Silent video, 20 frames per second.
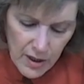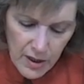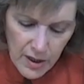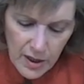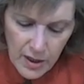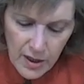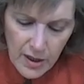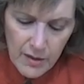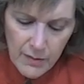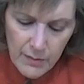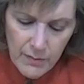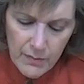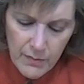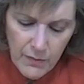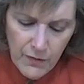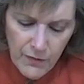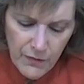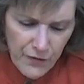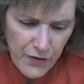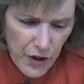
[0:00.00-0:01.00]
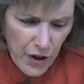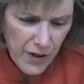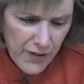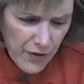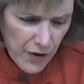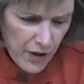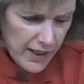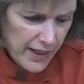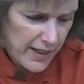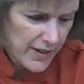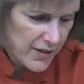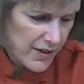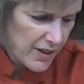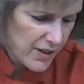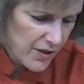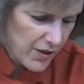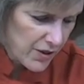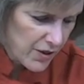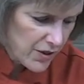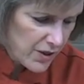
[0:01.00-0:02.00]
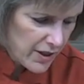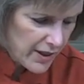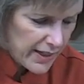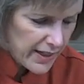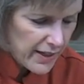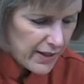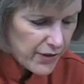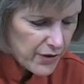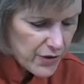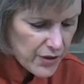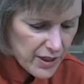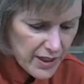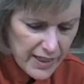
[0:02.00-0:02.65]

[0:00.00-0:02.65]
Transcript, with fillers: um, very, very consistent to the others.